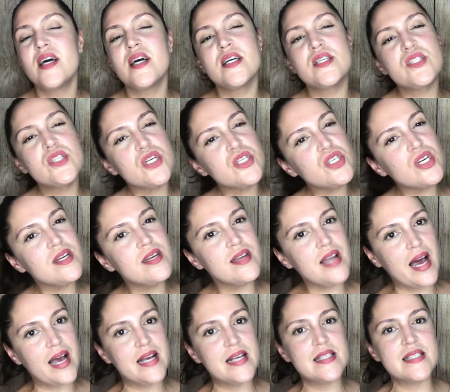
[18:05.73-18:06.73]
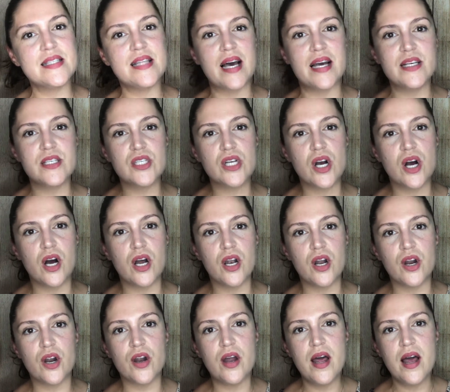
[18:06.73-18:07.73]
It's such a nice, nice
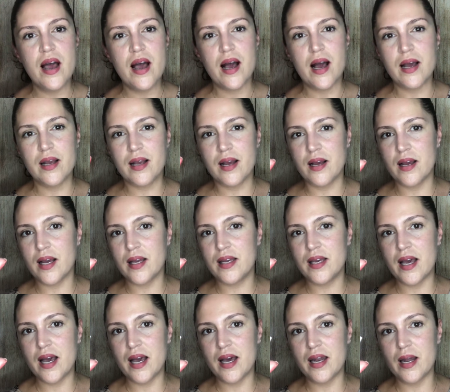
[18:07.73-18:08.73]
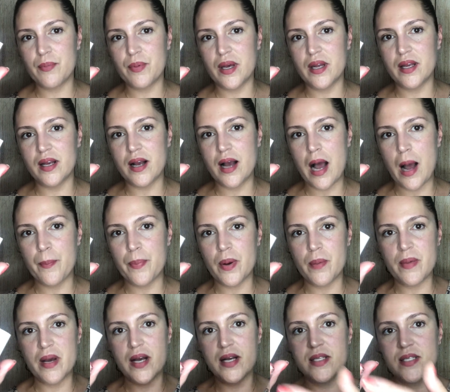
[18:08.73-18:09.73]
color. I, again, I'm getting
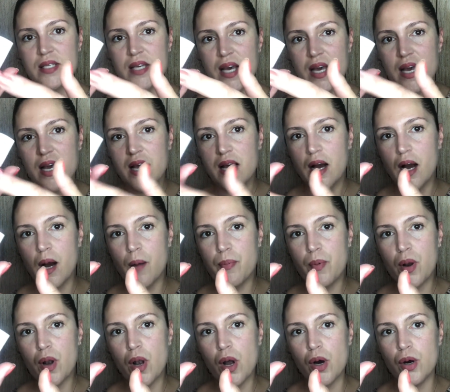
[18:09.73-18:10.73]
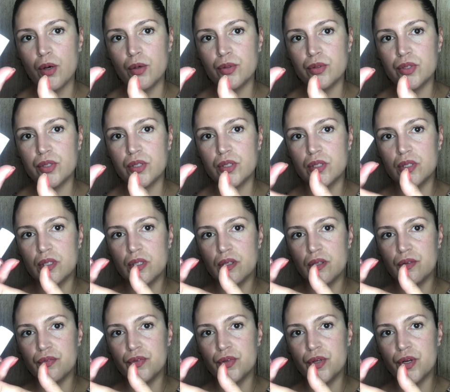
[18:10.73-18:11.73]
compliments up close,
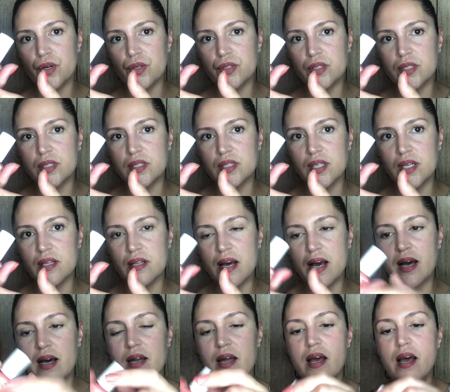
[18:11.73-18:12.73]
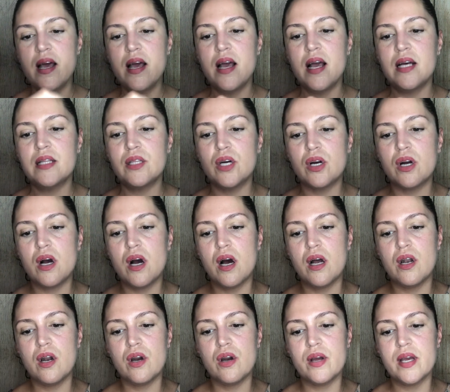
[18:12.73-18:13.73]
if you girls could see that. And the
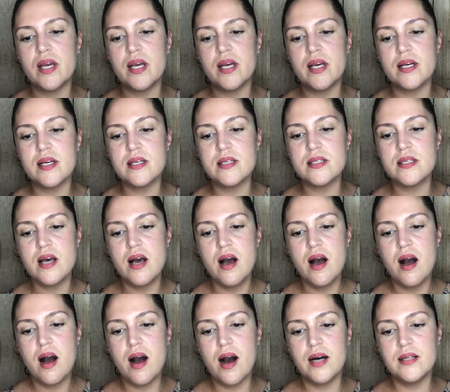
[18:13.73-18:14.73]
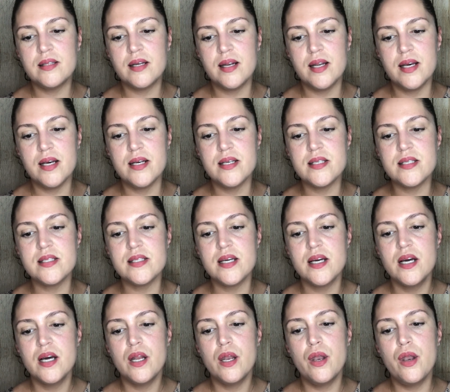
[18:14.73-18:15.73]
color is on the list,
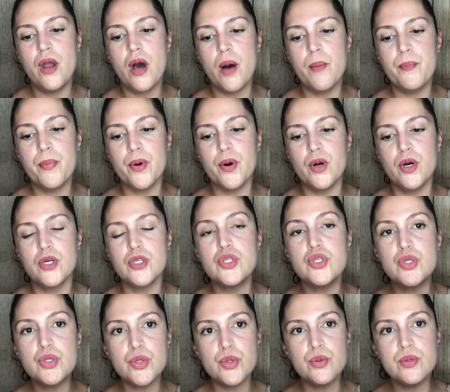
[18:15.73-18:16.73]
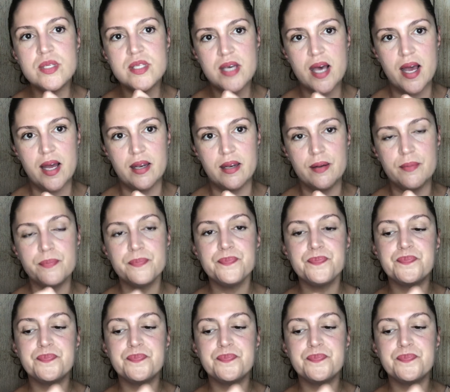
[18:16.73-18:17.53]
number 210.